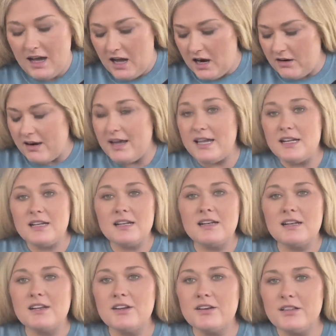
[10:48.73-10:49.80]
All right,
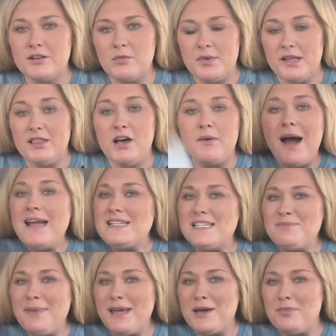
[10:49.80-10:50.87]
you're a little bit low. I
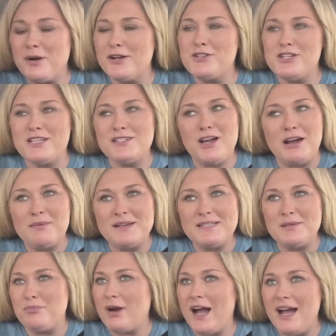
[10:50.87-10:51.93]
did make a purchase. Are we
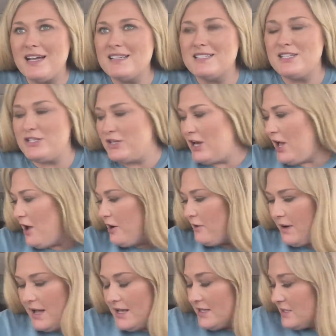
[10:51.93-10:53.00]
surprised? No.
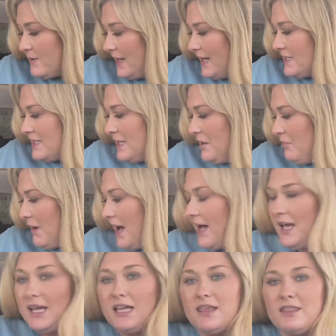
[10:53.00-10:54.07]
So I ended up
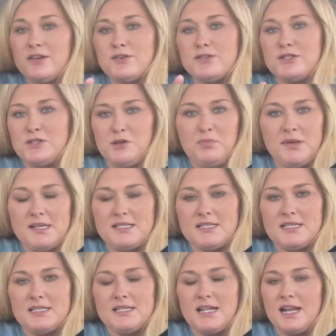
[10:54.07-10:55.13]
buying those two
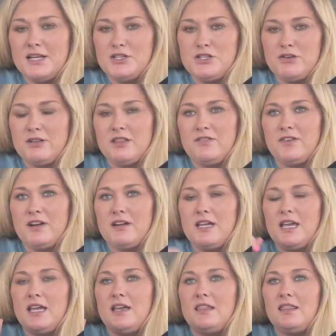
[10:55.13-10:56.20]
pieces that I showed at the very
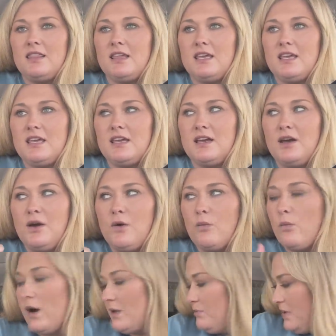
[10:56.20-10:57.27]
end. The
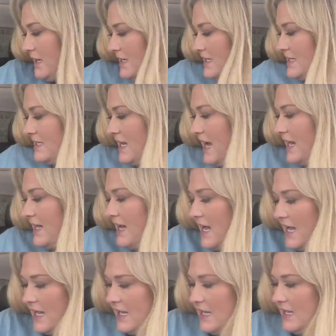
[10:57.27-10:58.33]
one-piece
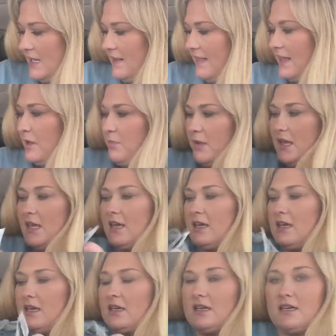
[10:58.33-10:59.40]
tie-dye, like pink
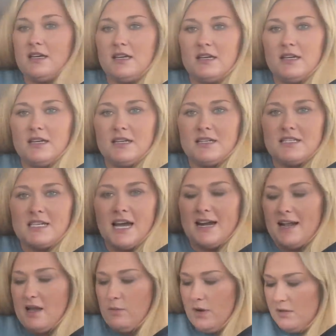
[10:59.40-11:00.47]

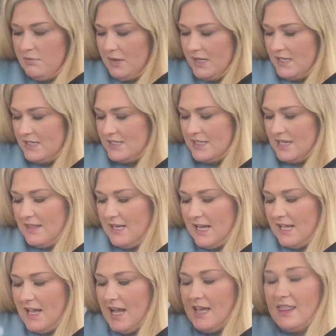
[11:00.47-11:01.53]
tie-dye one-piece, then I
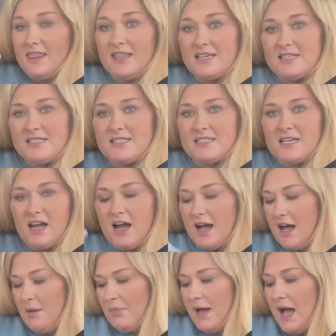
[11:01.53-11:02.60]
got this
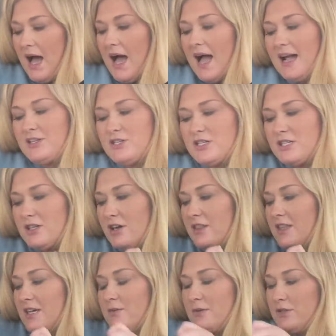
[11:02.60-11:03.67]
top. I just thought
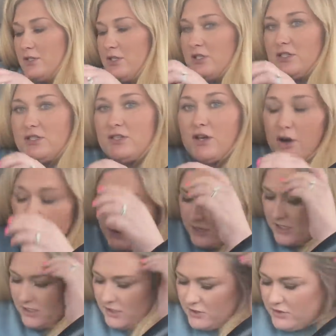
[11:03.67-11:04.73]
they were so
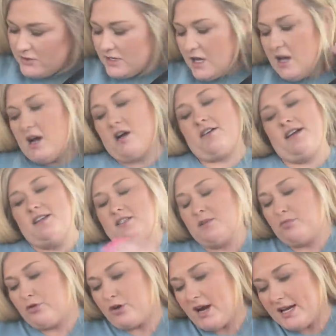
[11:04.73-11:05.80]
cute. All right, so
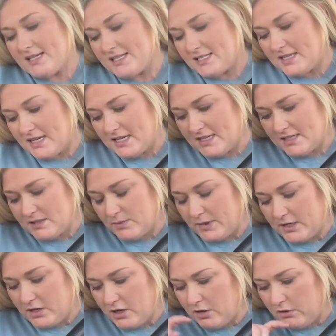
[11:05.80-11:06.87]
prices. We
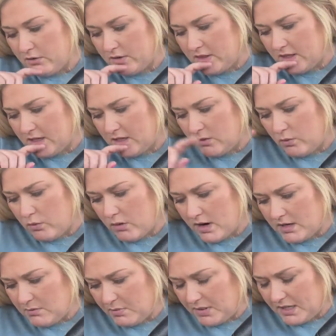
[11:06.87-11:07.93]
know the
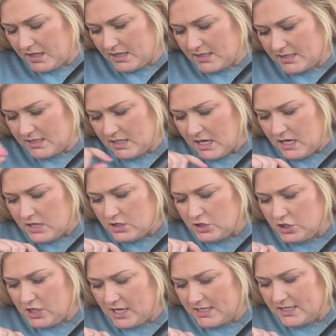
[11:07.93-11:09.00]
one-piece,
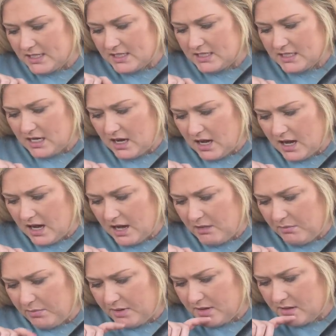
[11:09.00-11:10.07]
just the top.